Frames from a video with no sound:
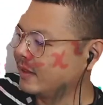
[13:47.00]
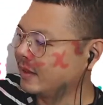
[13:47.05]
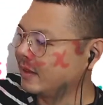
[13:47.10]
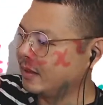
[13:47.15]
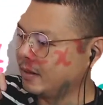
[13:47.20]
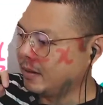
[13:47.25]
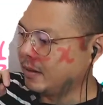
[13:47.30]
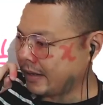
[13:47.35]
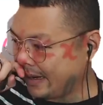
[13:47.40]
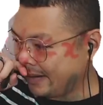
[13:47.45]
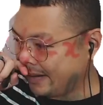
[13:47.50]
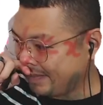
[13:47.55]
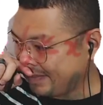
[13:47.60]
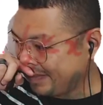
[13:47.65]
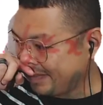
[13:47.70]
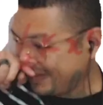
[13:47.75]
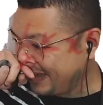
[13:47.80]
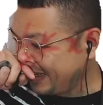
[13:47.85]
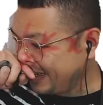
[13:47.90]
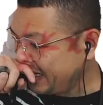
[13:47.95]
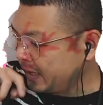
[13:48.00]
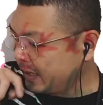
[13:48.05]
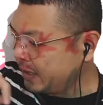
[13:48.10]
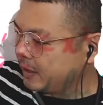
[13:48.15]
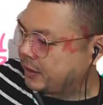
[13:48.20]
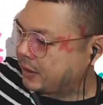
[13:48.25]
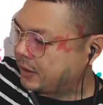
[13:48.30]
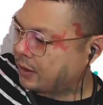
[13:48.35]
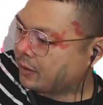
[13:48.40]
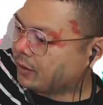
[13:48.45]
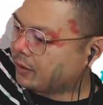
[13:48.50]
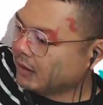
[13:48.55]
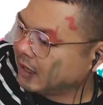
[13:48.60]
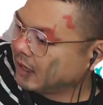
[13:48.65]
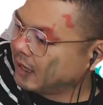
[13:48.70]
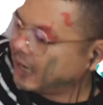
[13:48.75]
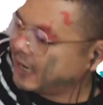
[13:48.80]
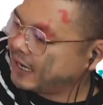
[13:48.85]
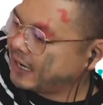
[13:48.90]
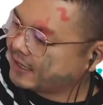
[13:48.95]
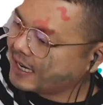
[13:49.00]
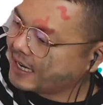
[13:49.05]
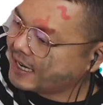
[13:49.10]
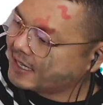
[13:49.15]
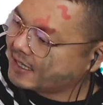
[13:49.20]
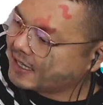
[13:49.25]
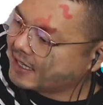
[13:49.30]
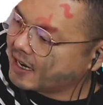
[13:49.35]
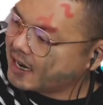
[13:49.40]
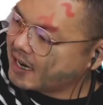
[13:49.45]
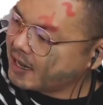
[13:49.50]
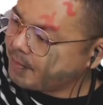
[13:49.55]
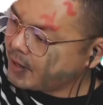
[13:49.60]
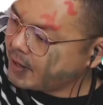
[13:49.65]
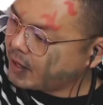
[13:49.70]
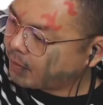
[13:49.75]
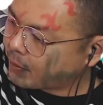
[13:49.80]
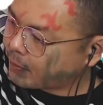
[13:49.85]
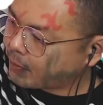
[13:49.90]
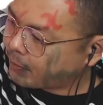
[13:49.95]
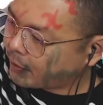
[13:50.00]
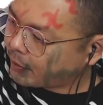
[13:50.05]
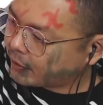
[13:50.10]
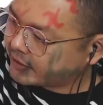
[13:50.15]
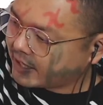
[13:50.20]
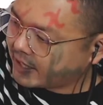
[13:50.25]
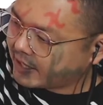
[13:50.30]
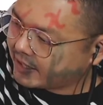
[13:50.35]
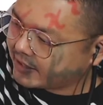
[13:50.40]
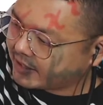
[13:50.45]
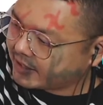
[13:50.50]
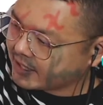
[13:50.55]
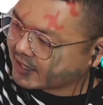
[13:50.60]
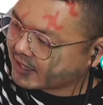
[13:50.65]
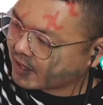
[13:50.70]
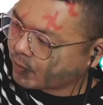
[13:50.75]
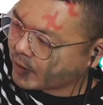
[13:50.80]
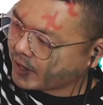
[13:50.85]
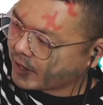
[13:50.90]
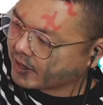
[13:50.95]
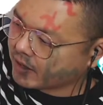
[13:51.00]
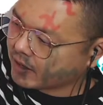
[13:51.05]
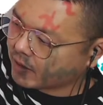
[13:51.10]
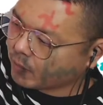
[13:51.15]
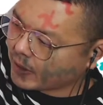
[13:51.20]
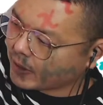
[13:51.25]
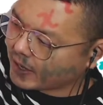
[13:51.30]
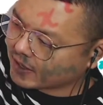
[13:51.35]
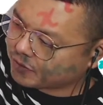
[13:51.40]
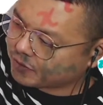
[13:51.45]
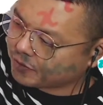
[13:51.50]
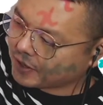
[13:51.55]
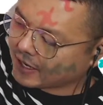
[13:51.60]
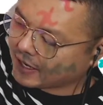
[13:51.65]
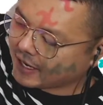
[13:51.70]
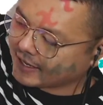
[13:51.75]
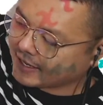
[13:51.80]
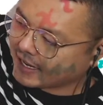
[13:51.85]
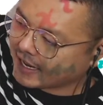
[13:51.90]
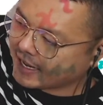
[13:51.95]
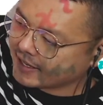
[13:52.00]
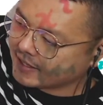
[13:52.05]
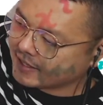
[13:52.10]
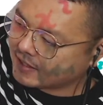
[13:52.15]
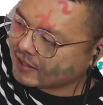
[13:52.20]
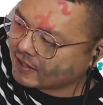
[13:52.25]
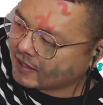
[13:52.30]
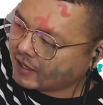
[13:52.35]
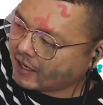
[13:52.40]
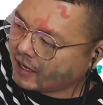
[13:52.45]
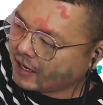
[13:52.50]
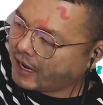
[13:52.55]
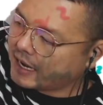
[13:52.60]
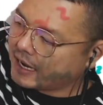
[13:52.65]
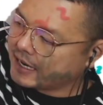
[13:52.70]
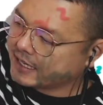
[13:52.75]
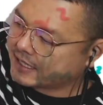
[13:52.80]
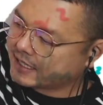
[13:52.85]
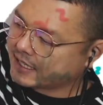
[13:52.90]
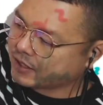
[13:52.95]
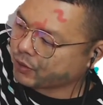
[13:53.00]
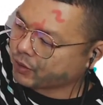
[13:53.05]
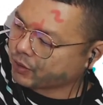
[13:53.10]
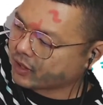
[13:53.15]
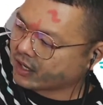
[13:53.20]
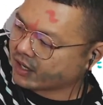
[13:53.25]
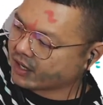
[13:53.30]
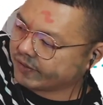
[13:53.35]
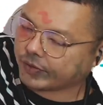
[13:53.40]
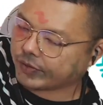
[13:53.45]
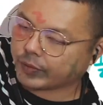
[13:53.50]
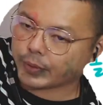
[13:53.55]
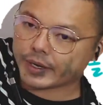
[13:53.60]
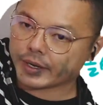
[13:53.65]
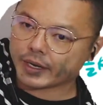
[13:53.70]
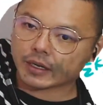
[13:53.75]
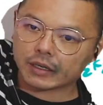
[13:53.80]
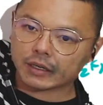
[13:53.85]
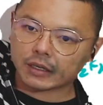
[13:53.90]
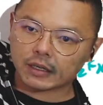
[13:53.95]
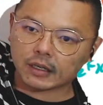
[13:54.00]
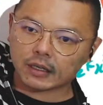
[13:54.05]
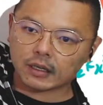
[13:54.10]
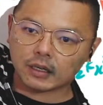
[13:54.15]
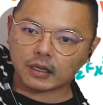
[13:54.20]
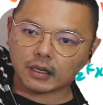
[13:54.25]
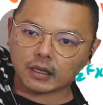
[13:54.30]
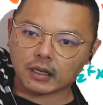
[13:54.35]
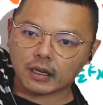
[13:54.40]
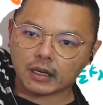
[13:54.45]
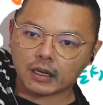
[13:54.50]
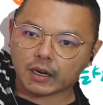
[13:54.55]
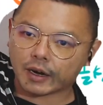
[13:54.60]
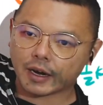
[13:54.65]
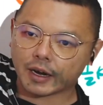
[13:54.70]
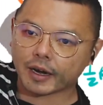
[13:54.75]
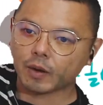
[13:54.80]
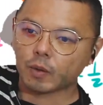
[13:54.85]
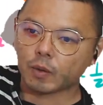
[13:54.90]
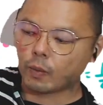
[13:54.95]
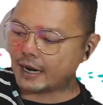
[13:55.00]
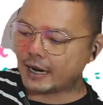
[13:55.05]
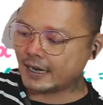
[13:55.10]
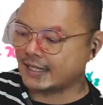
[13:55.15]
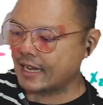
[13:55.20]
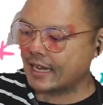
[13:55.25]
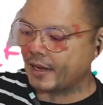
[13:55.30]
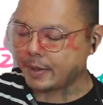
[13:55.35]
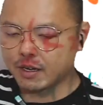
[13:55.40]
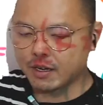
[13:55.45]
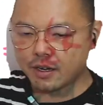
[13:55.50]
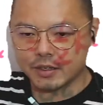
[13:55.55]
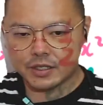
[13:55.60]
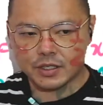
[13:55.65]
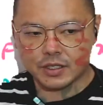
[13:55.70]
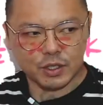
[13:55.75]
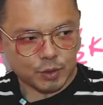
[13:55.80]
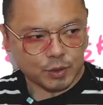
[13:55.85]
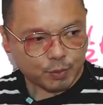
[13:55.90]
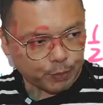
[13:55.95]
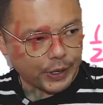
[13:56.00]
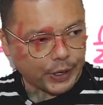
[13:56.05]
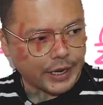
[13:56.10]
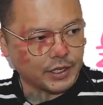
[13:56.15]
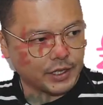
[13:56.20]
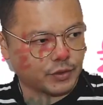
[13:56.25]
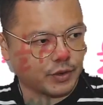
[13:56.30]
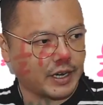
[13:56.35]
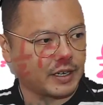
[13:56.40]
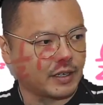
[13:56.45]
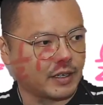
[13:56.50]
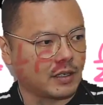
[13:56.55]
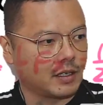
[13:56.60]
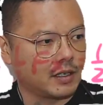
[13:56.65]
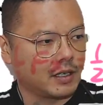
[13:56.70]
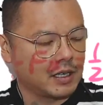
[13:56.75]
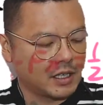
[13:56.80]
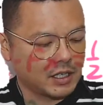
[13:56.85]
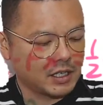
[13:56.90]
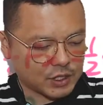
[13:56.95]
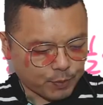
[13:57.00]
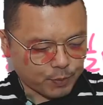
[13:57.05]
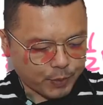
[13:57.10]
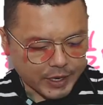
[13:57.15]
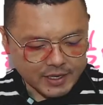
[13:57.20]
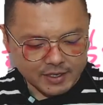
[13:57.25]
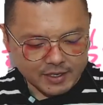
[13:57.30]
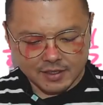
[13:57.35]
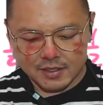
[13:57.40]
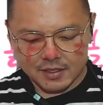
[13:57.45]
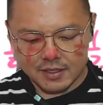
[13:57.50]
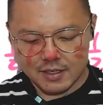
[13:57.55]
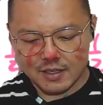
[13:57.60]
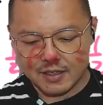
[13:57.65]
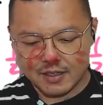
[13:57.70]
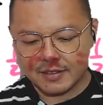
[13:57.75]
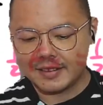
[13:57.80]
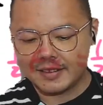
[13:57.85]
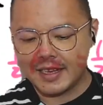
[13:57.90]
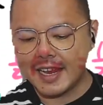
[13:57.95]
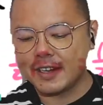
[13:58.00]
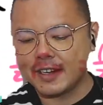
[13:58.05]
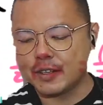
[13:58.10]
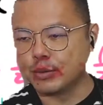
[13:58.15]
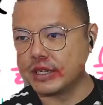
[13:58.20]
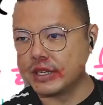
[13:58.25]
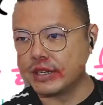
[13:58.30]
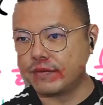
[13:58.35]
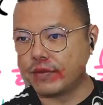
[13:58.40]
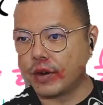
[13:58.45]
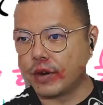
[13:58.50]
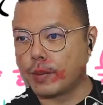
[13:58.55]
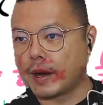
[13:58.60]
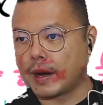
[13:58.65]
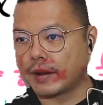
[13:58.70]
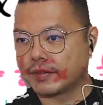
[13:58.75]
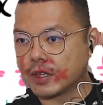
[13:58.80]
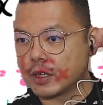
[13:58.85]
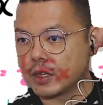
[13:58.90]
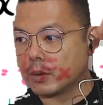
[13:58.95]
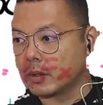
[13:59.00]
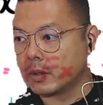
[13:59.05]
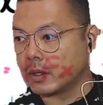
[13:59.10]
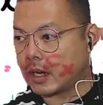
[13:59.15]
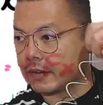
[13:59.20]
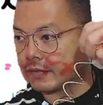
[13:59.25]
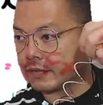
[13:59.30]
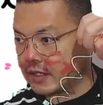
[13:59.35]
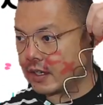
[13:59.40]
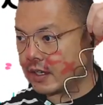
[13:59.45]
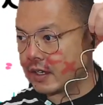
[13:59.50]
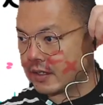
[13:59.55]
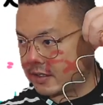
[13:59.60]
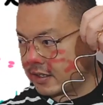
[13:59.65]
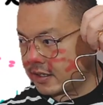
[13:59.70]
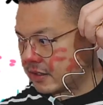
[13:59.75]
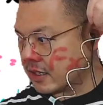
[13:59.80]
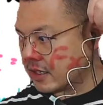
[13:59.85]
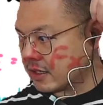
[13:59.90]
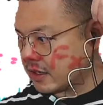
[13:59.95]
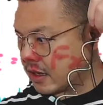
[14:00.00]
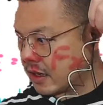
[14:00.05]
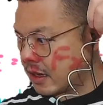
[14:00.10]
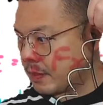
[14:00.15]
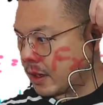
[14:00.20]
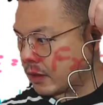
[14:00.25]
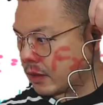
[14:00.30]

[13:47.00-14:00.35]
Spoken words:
Okay, so in a sense, the limit of proportionality is somewhere here where the straight line ends and it starts to curve away. Right? Why is that? Because springs, right? Springs tend to deform after a certain amount.